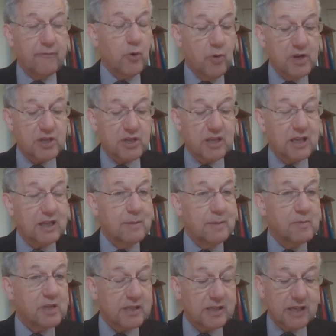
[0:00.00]
for which the
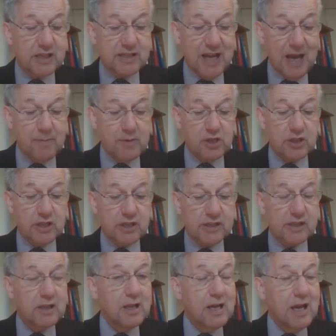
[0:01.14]
claimant seeks
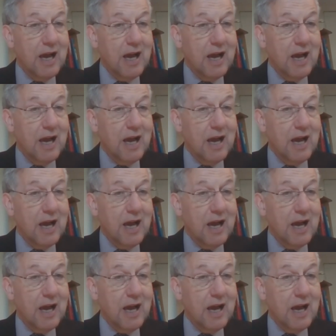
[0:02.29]
damages